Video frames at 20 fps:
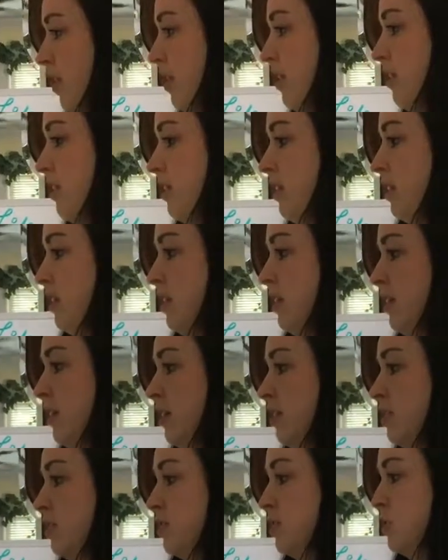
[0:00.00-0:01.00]
on
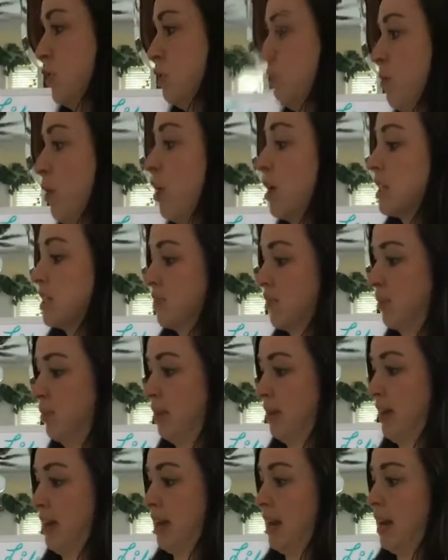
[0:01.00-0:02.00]
to parts of a
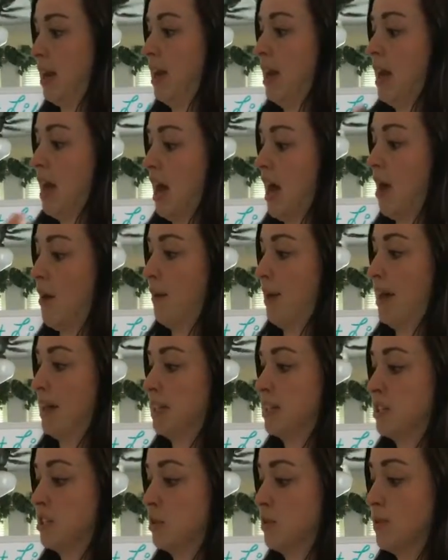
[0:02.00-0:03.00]
plant. I would
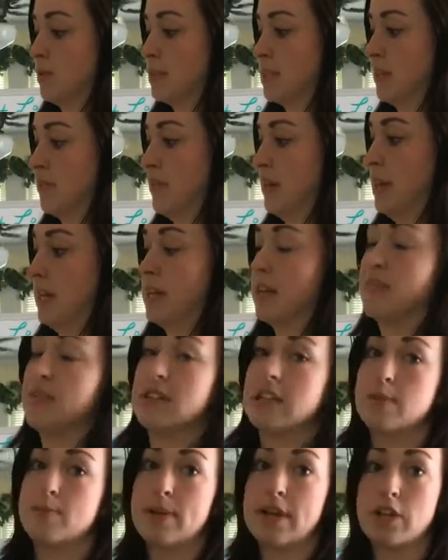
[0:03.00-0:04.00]
ask students if any of
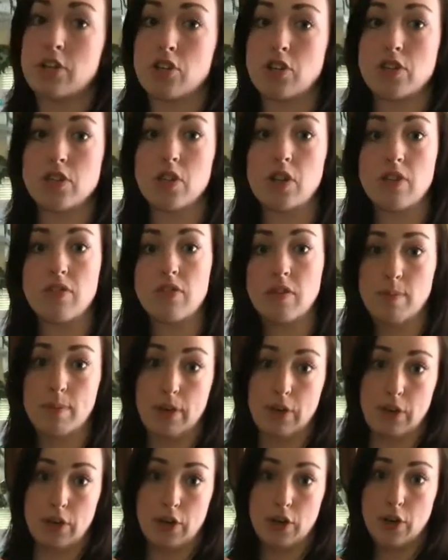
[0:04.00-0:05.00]
these pictures looked
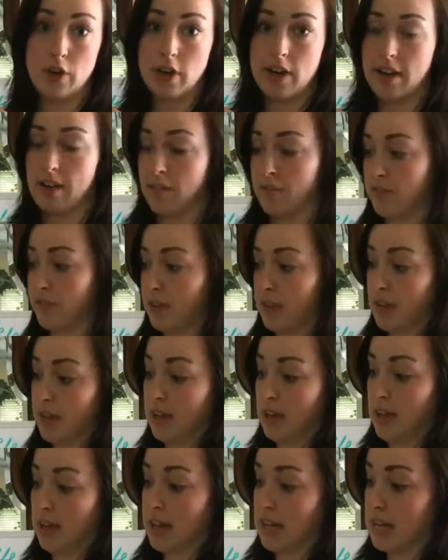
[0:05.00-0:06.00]
familiar, if
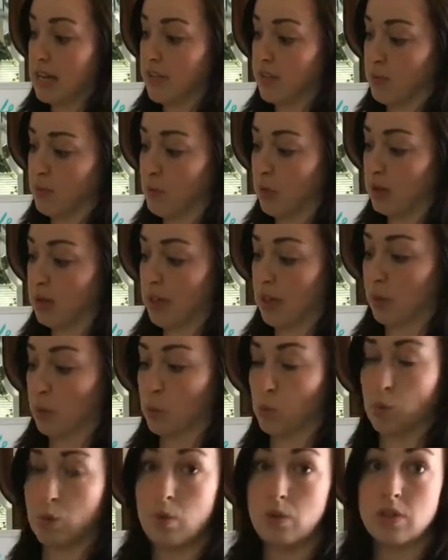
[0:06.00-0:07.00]
any of them looked like
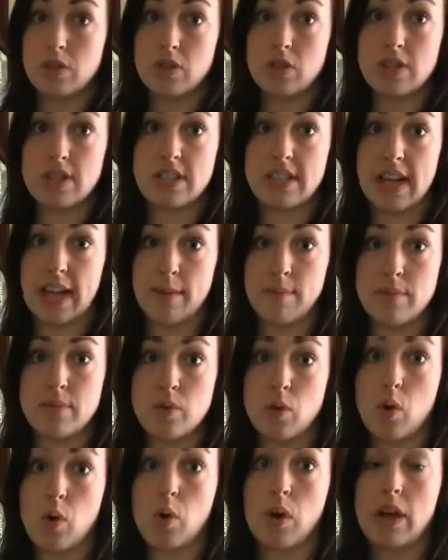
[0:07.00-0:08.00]
roots or
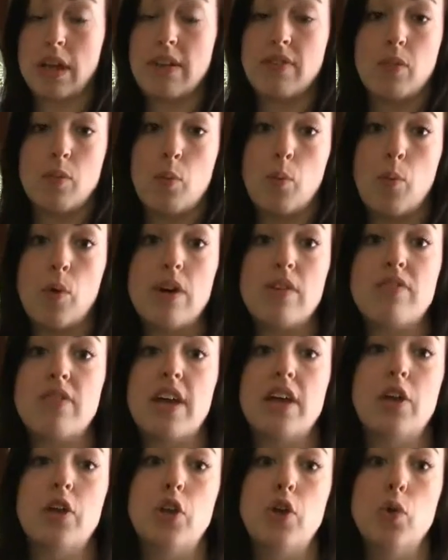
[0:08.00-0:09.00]
stems, or even if
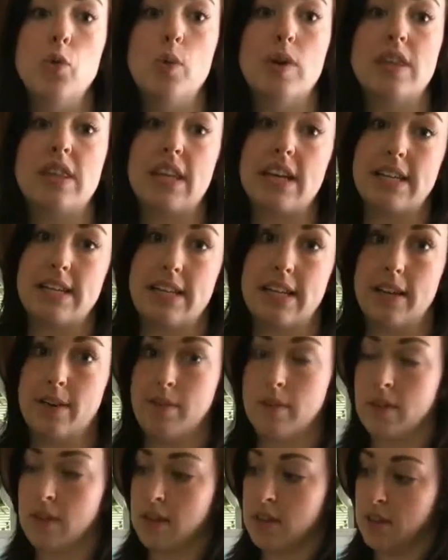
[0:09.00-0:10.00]
they knew what they did.
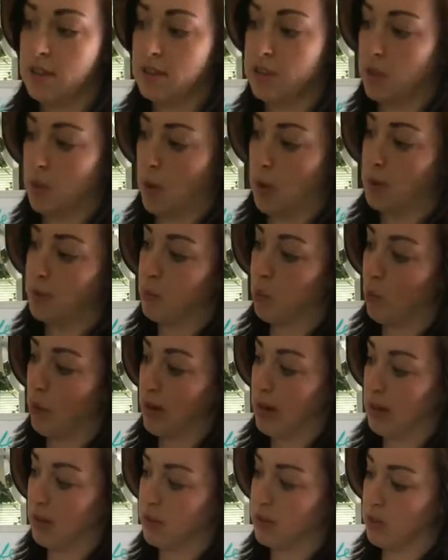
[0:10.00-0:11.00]
So I'd
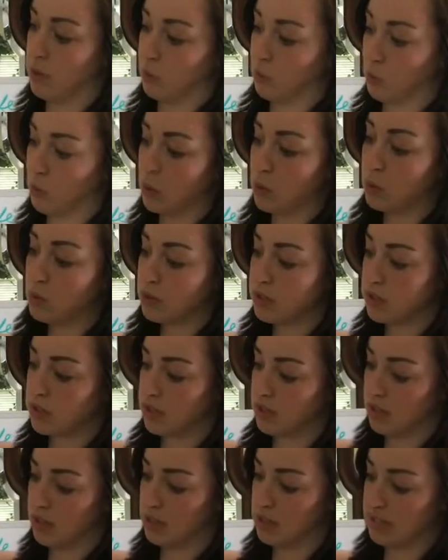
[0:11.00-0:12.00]
point out the
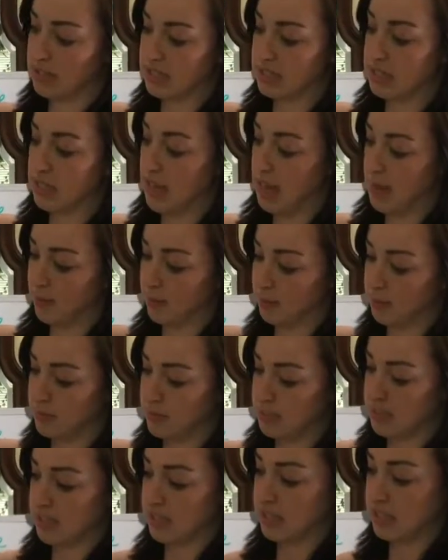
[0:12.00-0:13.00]
roots, the
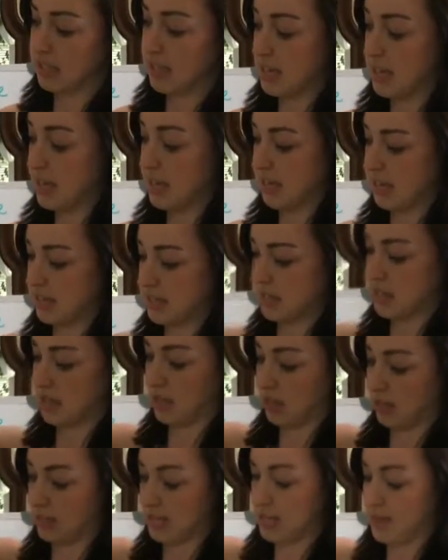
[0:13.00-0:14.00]
stems, the seeds,
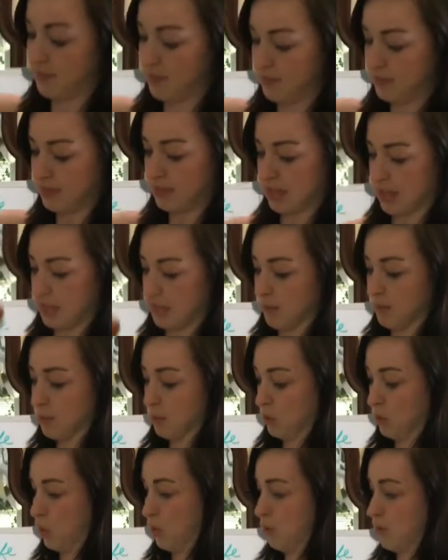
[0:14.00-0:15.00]
the leaves, and the
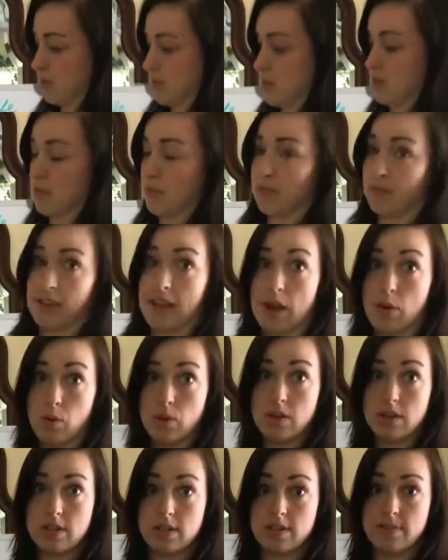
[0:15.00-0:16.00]
blooms of the
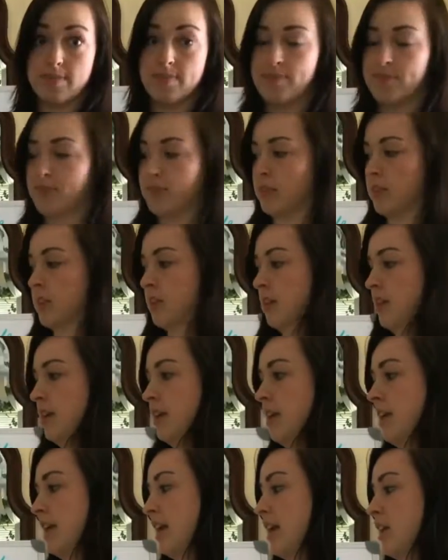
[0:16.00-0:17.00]
flowers.
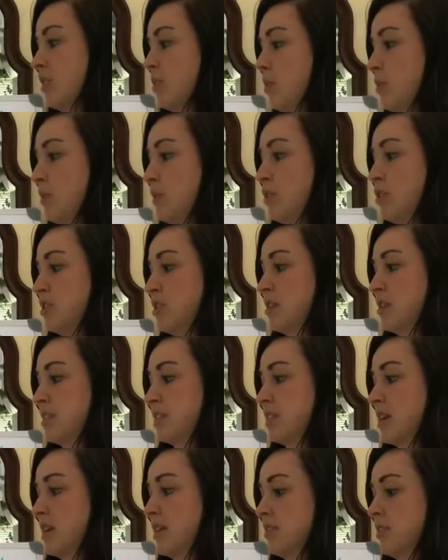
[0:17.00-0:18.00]
And so we just
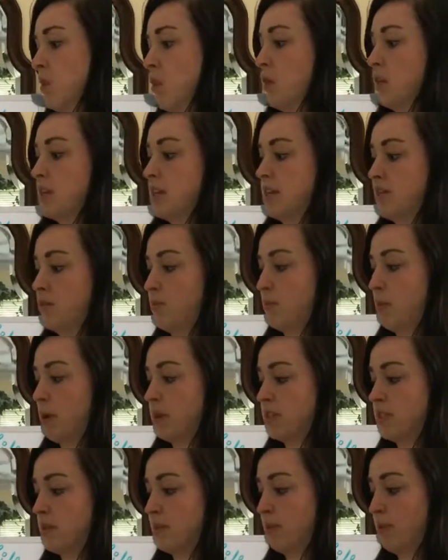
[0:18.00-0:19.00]
discuss all the different
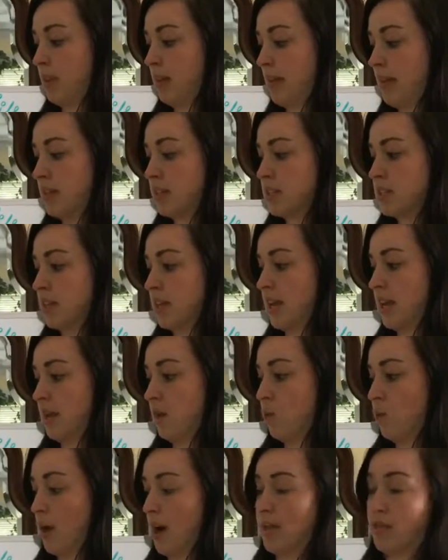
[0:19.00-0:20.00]
parts of the plants
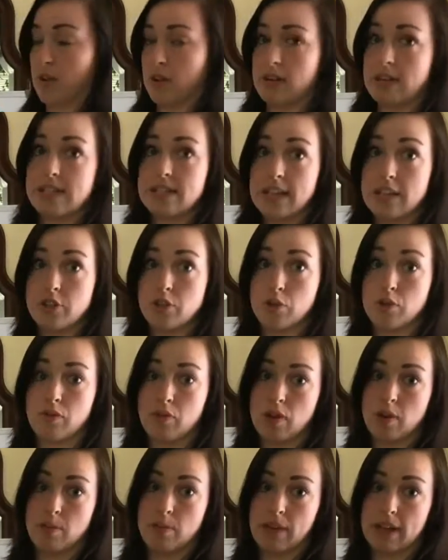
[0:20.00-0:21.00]
and why they're essential
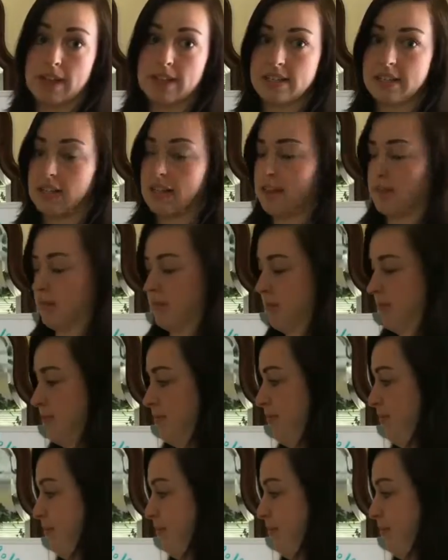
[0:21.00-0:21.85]
for a plant to live.